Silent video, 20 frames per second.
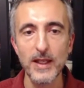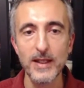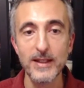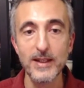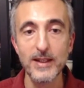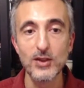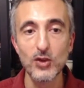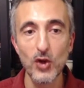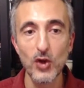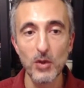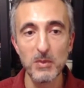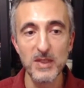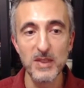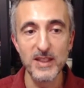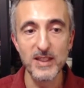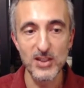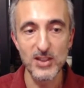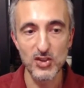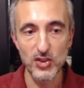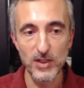determine
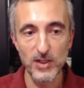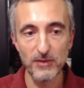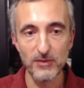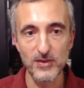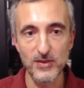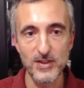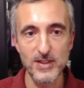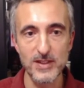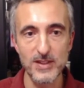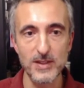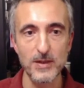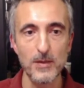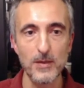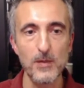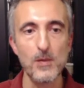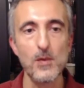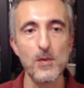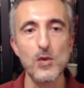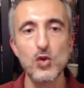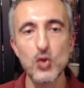the shifts
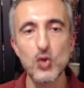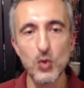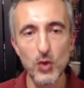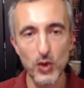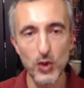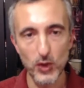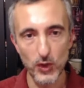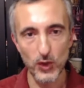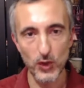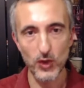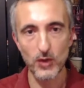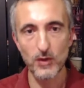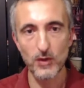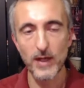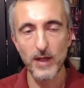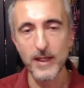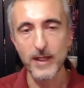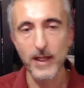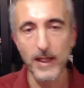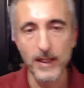to occur
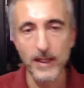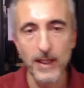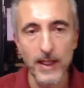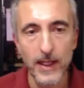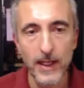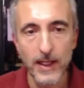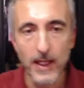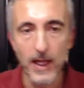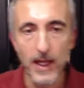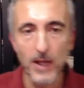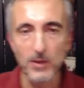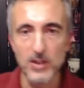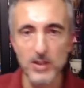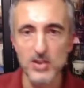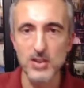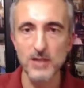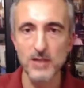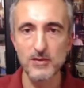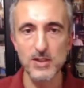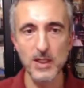and how the
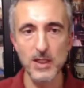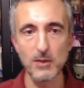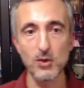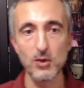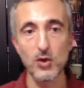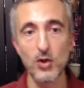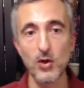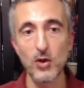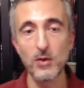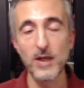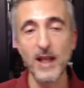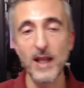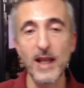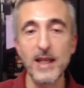shifts are occurring.